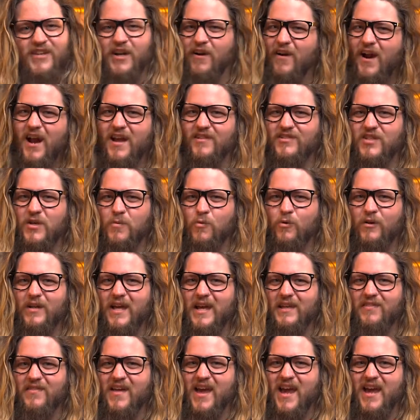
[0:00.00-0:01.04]
You ever have someone
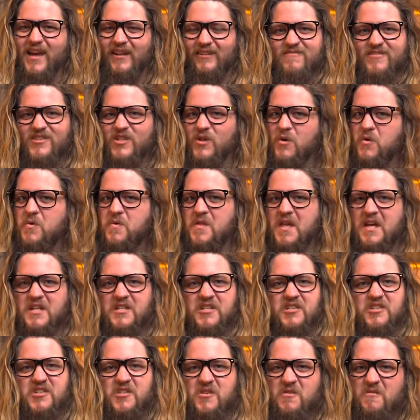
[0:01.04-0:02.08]
like that? Someone that
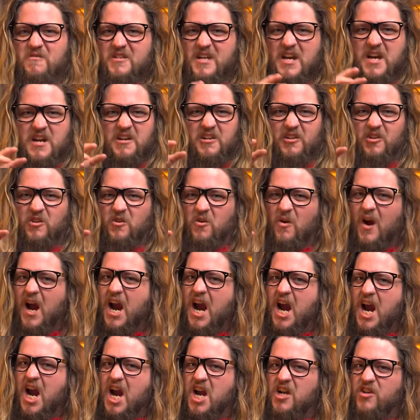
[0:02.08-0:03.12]
just knows how to
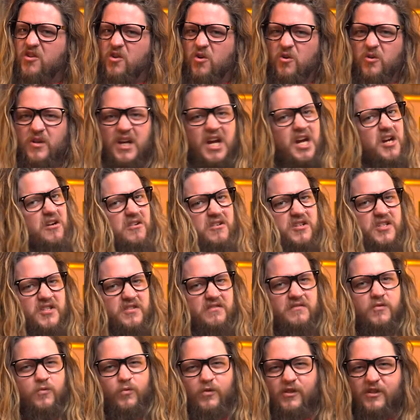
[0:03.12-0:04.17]
grind your
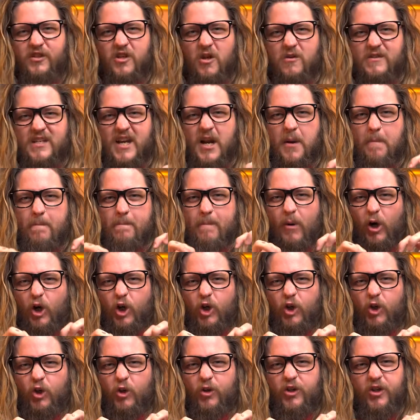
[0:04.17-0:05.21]
gears? Really knows how to
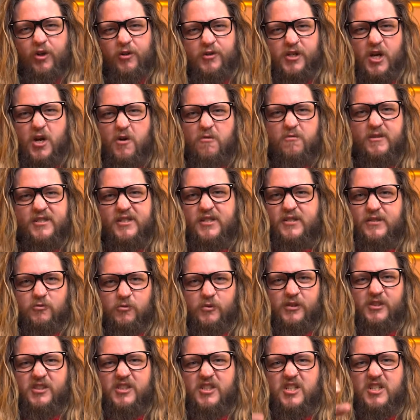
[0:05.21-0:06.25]
burn your toast?
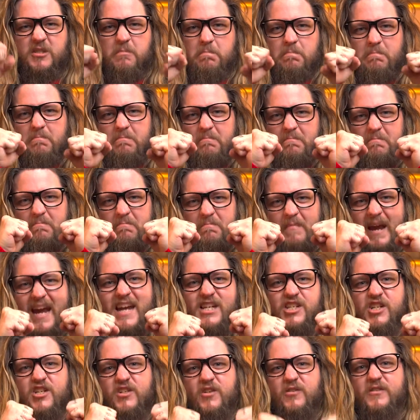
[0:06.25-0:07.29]
Really just
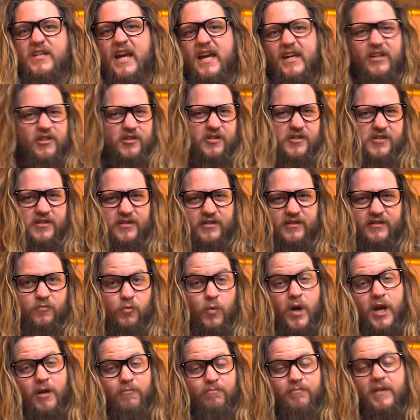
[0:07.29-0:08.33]
mashes your taters?
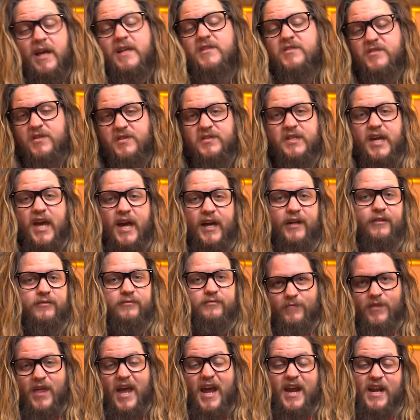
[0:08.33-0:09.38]
Well, that's this guy.
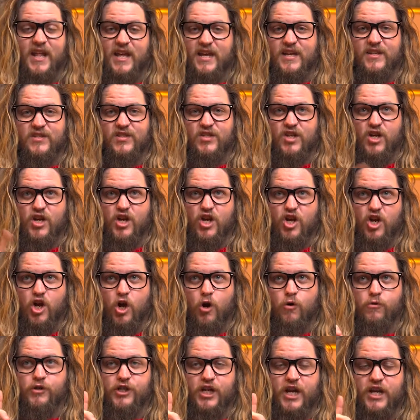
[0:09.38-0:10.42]
That is
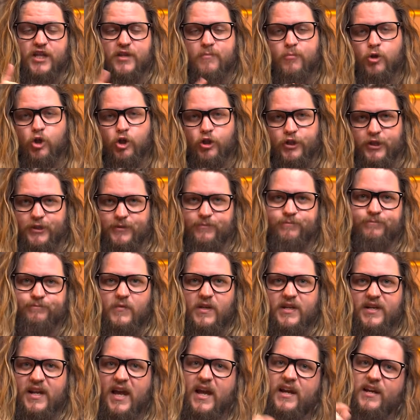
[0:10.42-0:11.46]
O'Shea the Bully.
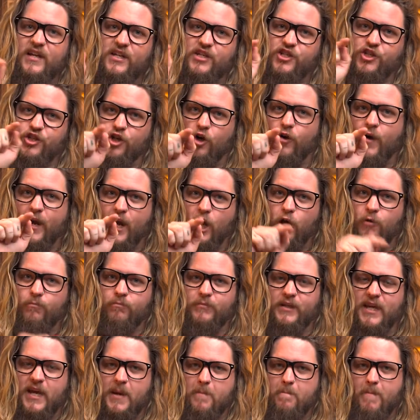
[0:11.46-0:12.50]
And I need your
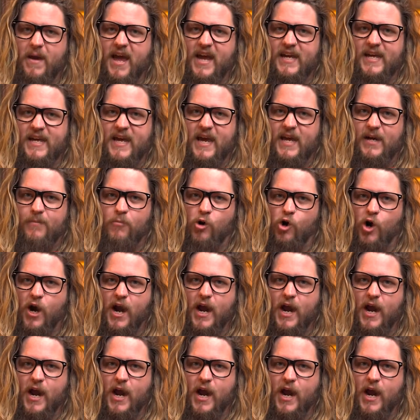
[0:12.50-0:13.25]
help getting back at him, all